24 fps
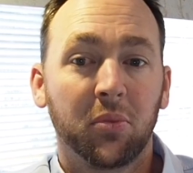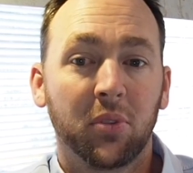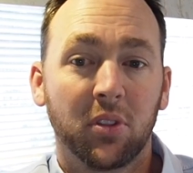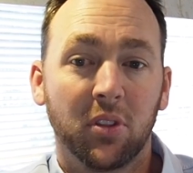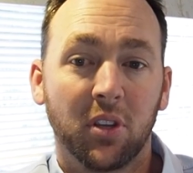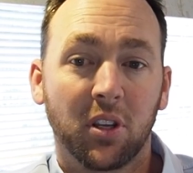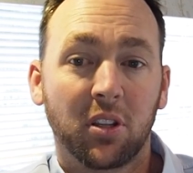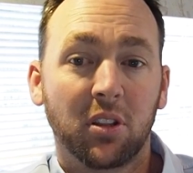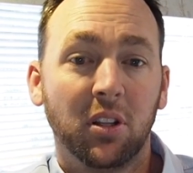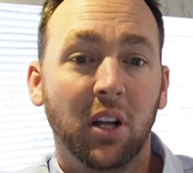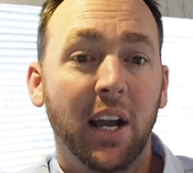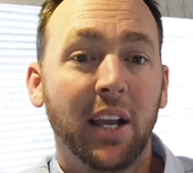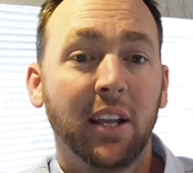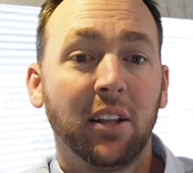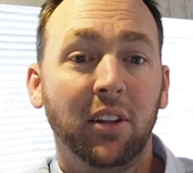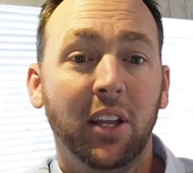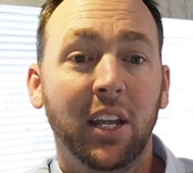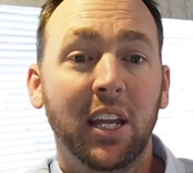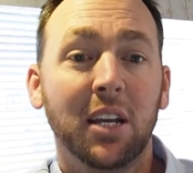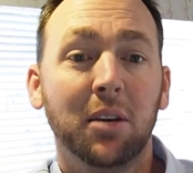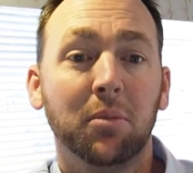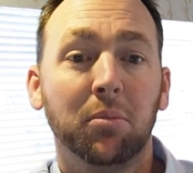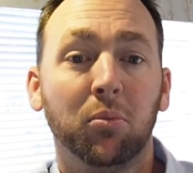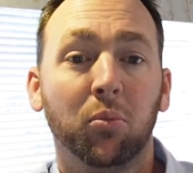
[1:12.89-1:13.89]
The Klieg
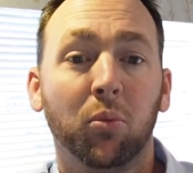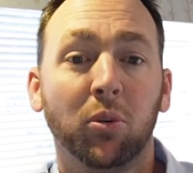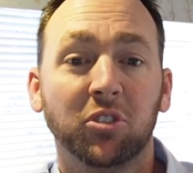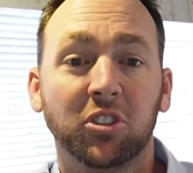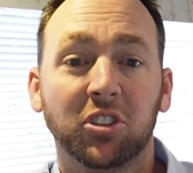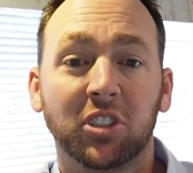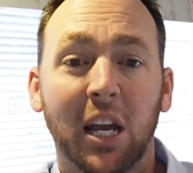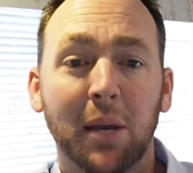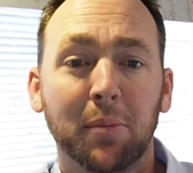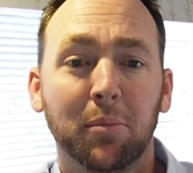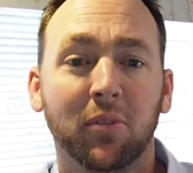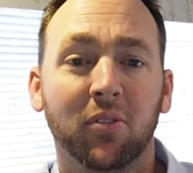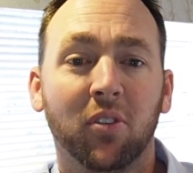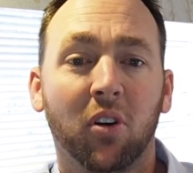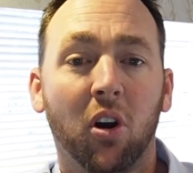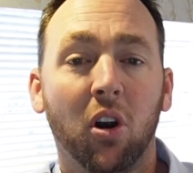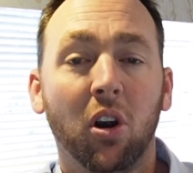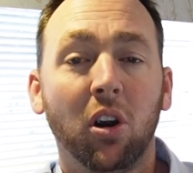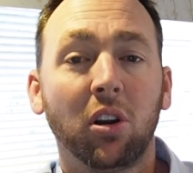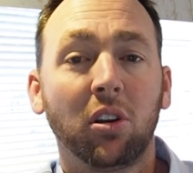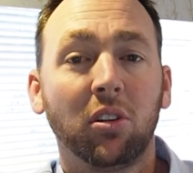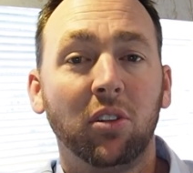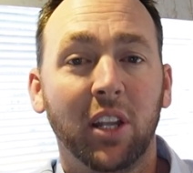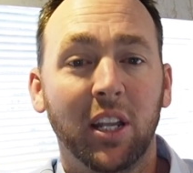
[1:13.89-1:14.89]
lamp was a type of
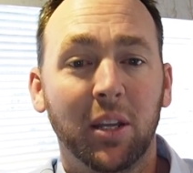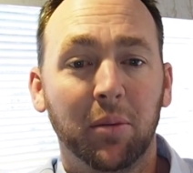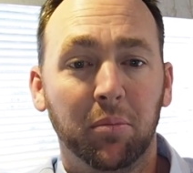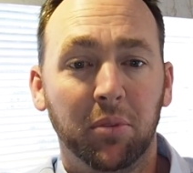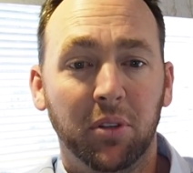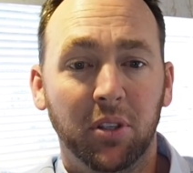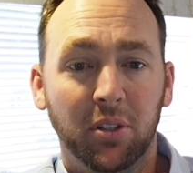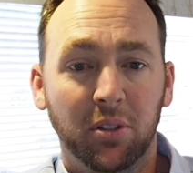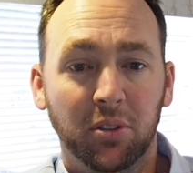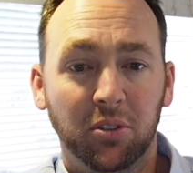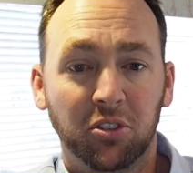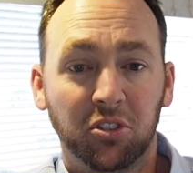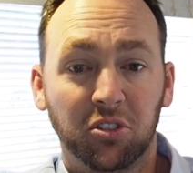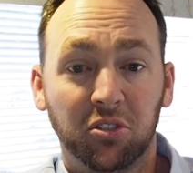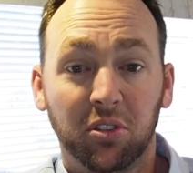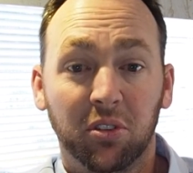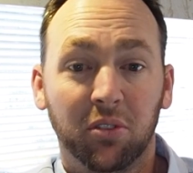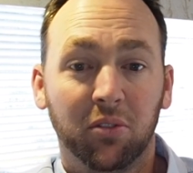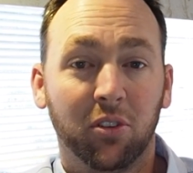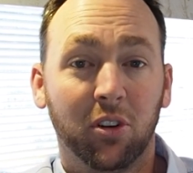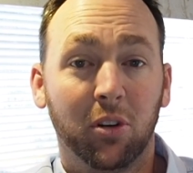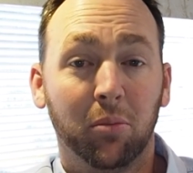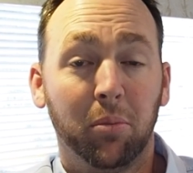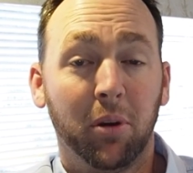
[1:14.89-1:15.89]
arc lamp used
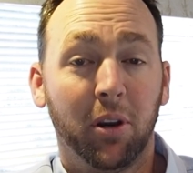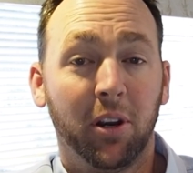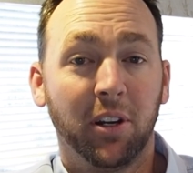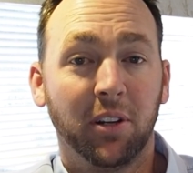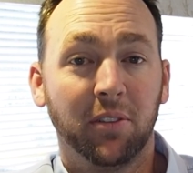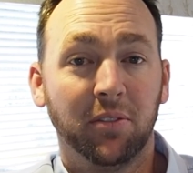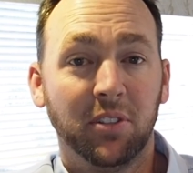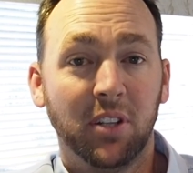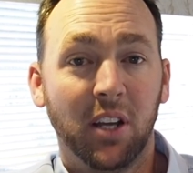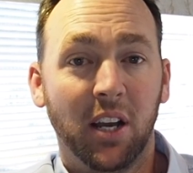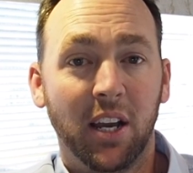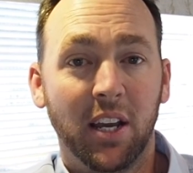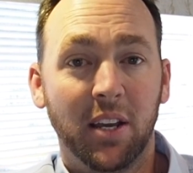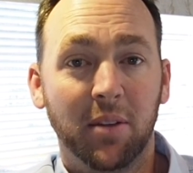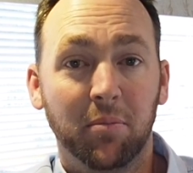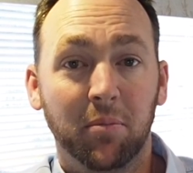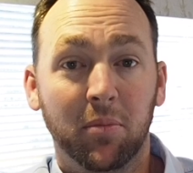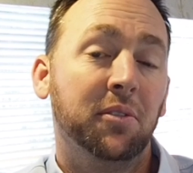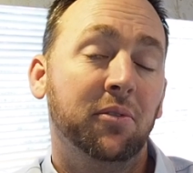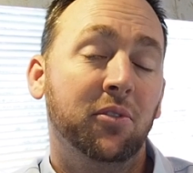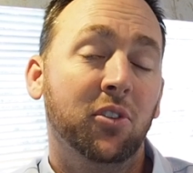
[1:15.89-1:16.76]
for a period of time.